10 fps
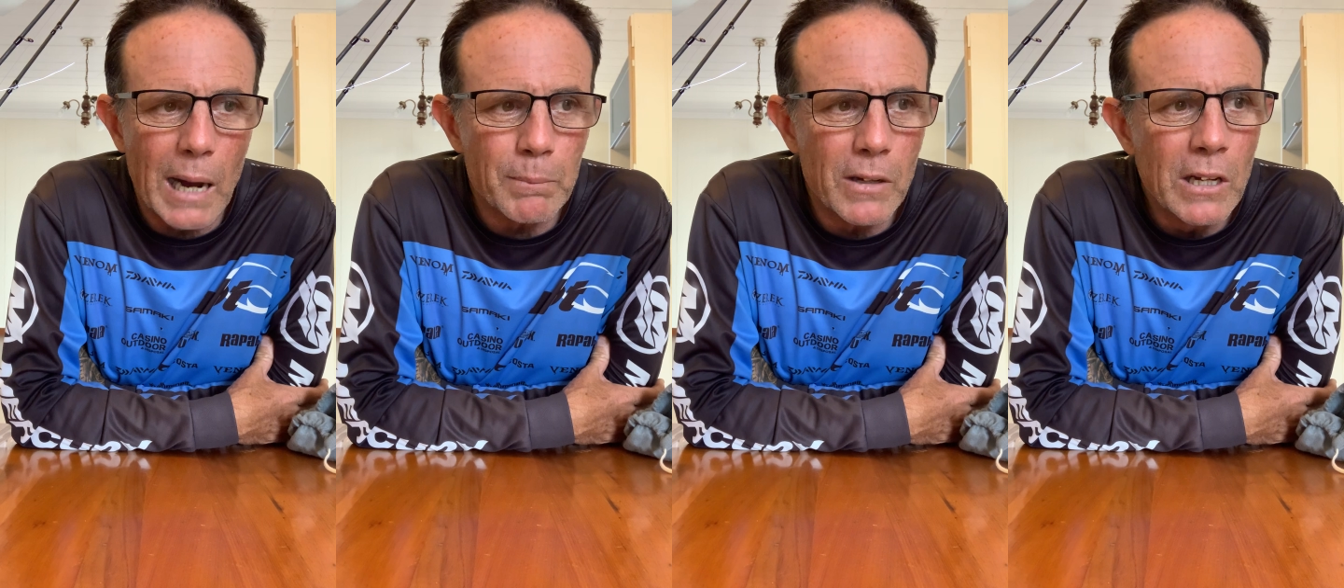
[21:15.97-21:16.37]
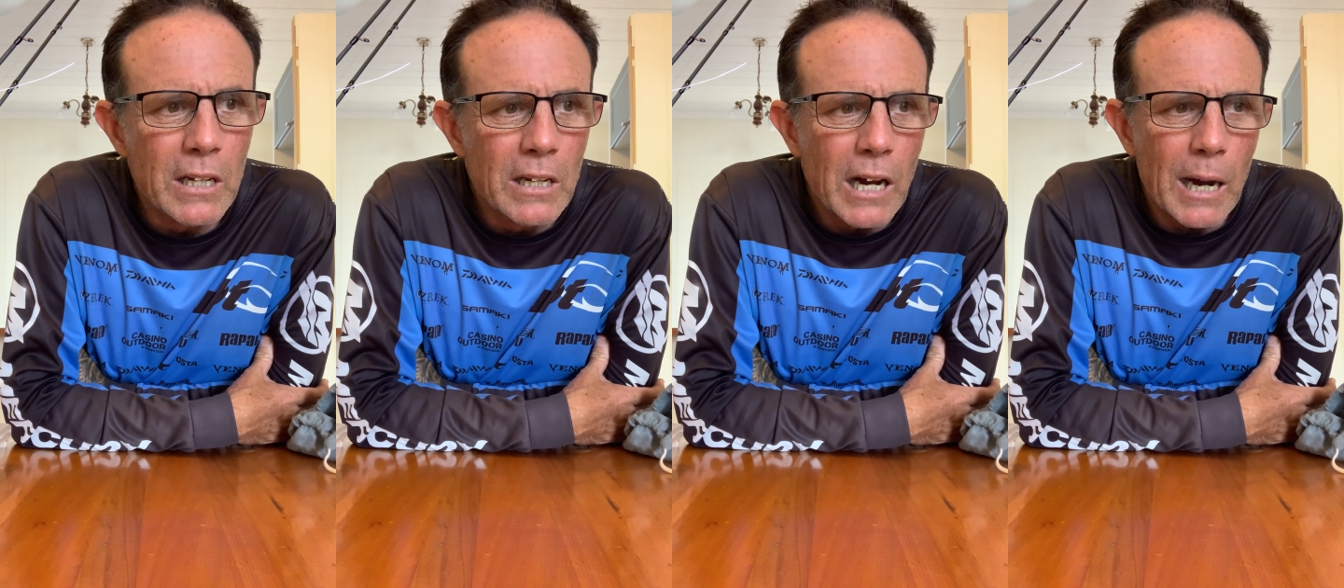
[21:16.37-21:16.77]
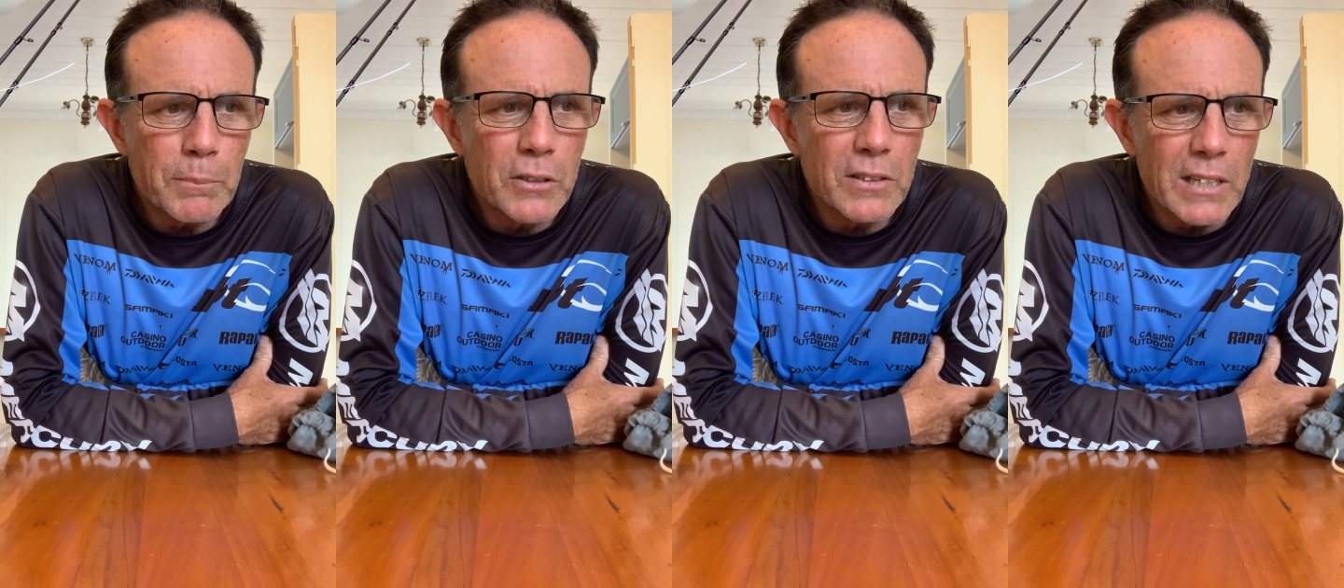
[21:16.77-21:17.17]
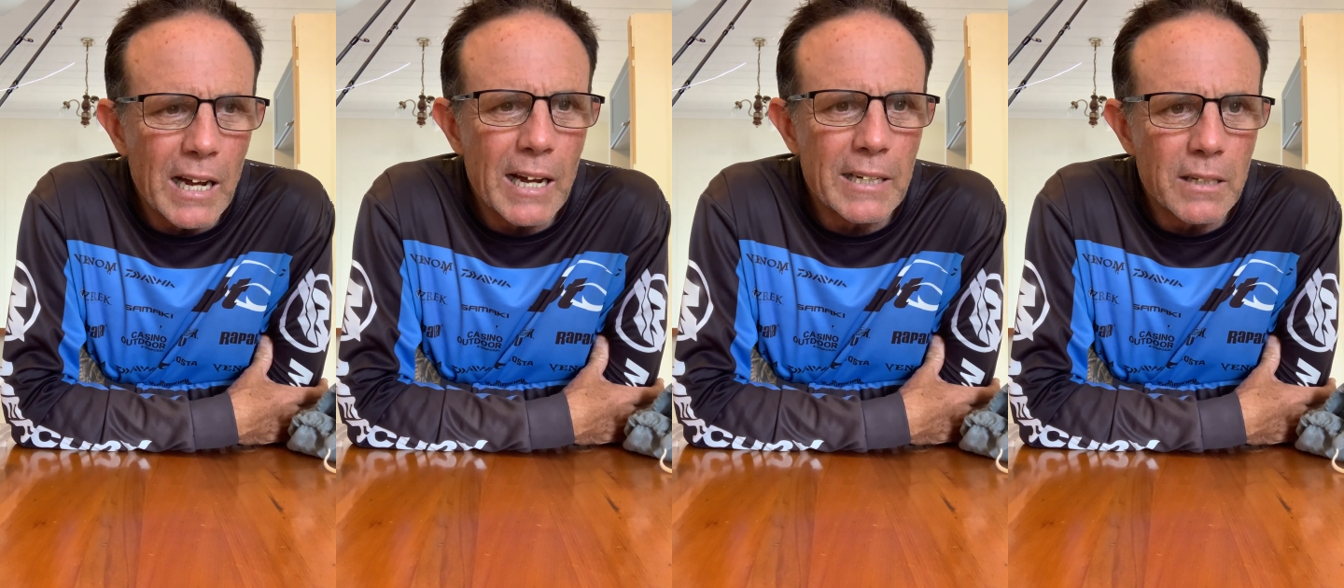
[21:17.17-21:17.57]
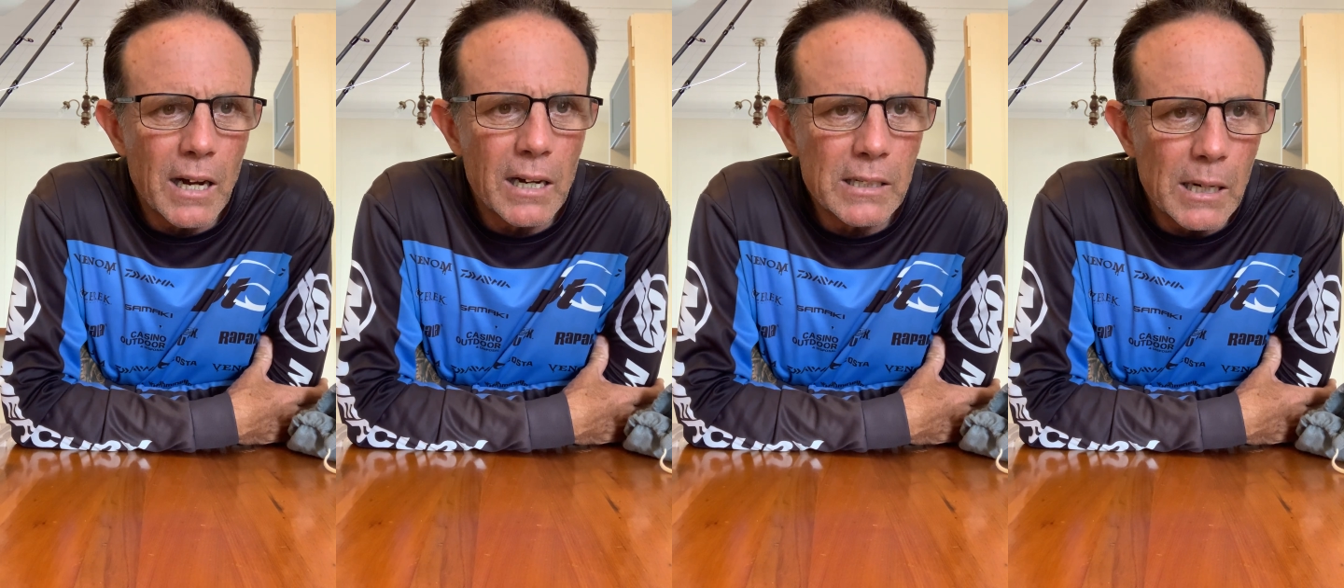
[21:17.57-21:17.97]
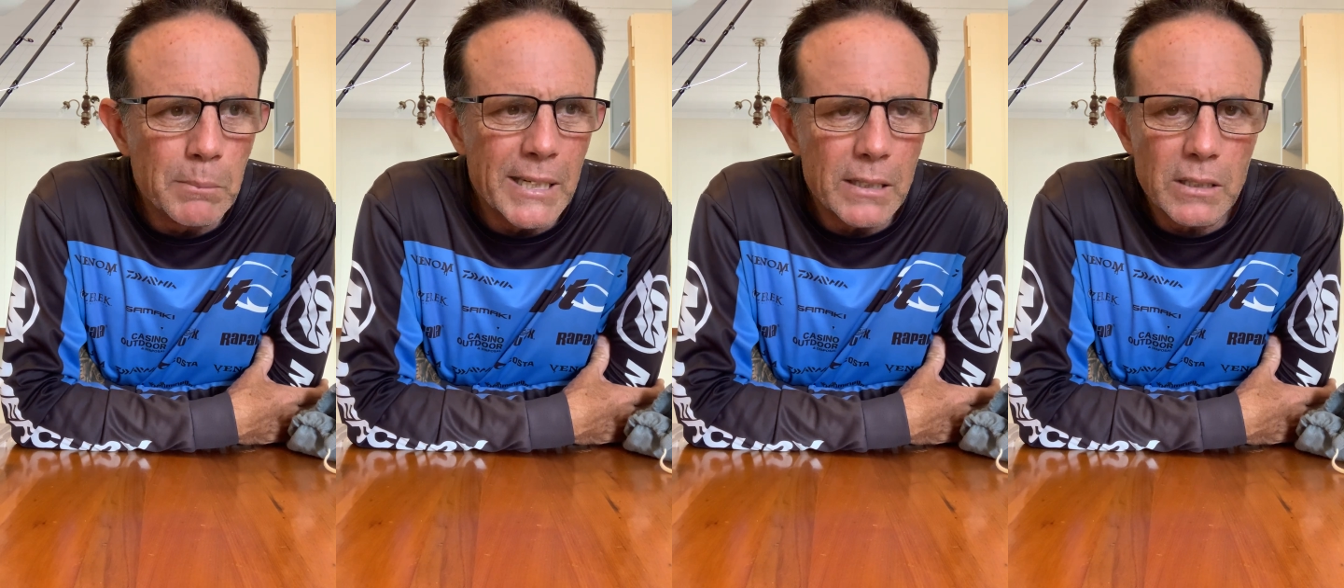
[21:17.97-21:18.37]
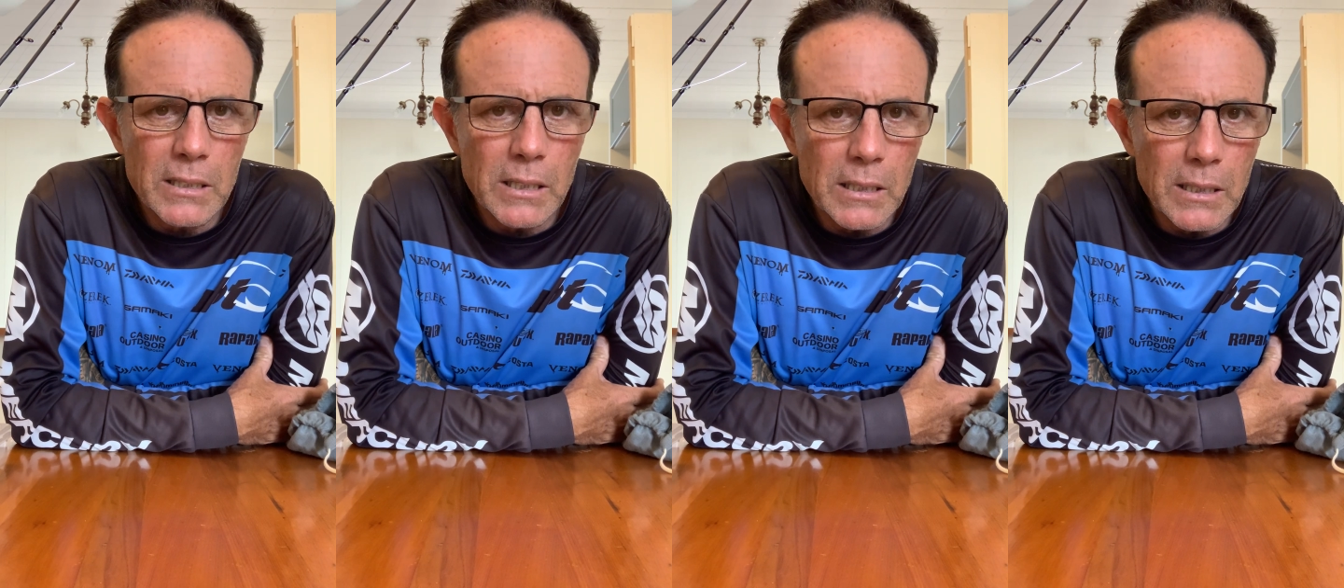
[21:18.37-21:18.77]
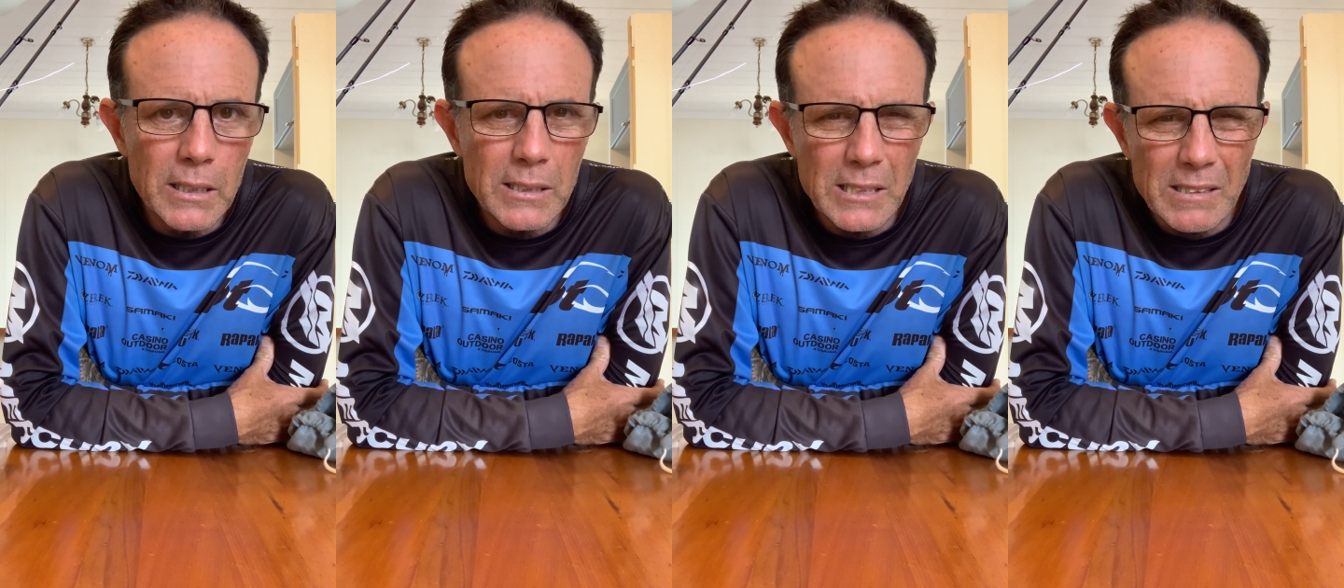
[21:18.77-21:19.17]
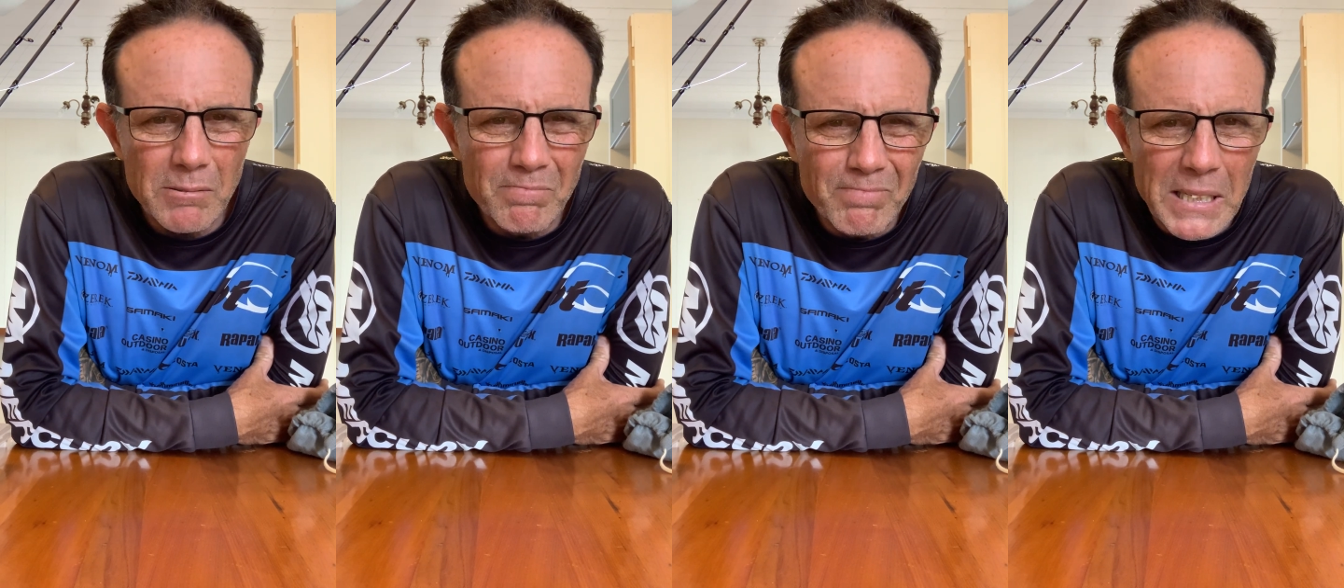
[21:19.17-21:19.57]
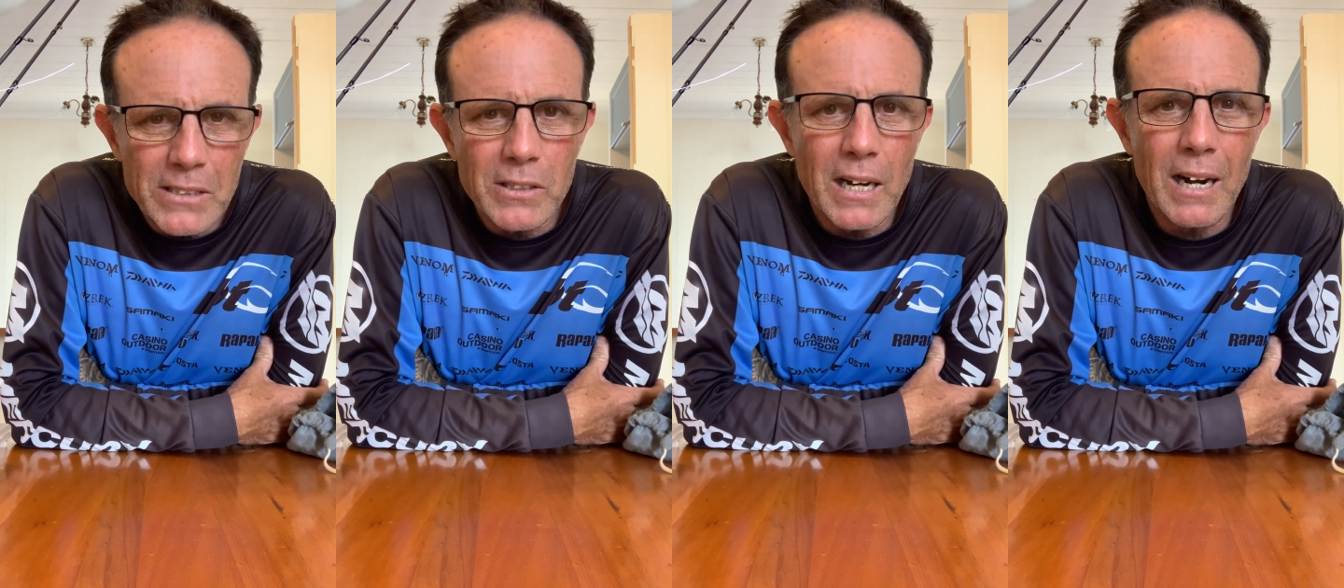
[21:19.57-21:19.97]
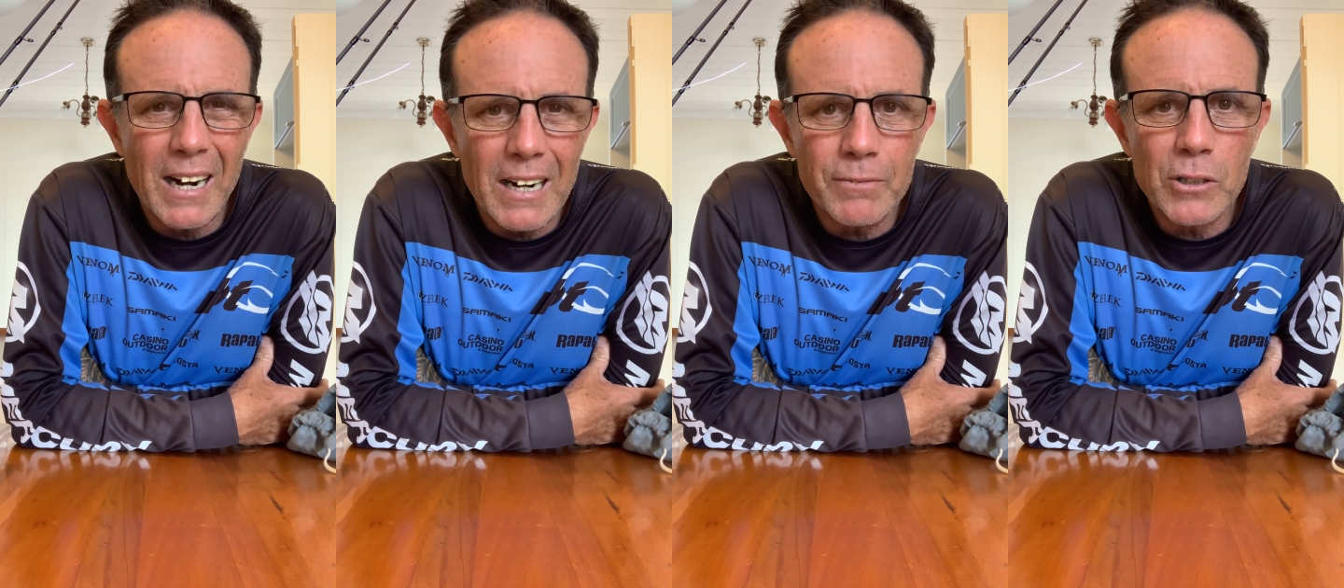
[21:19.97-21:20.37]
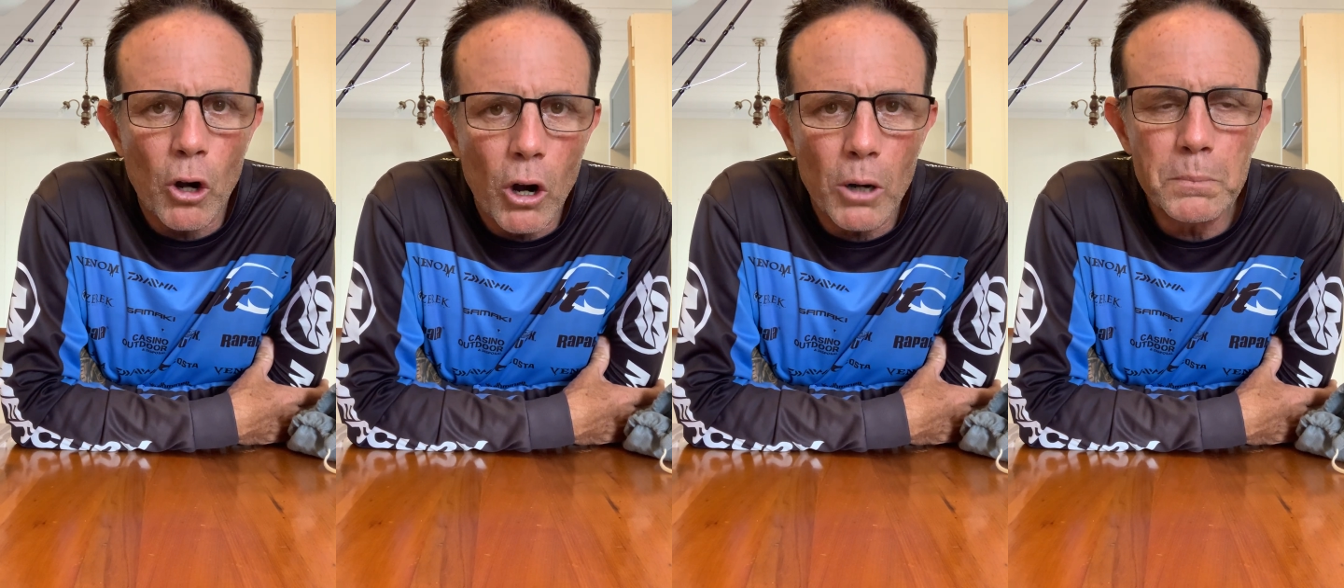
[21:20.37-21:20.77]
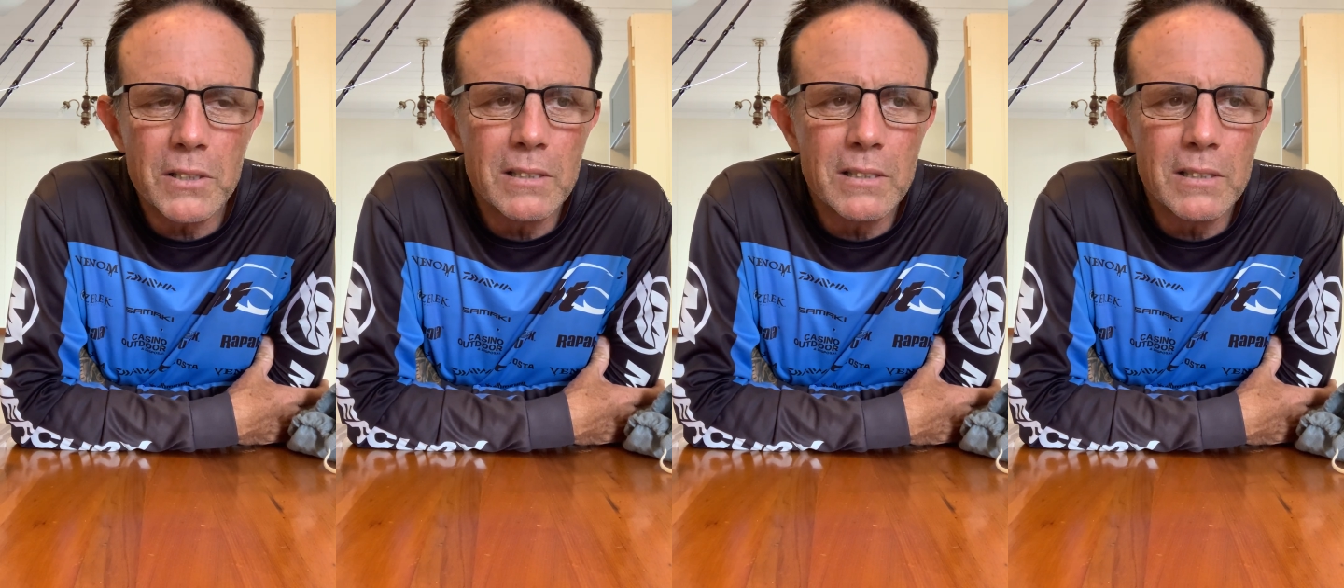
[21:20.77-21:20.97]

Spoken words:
Up to say a metre and a half tops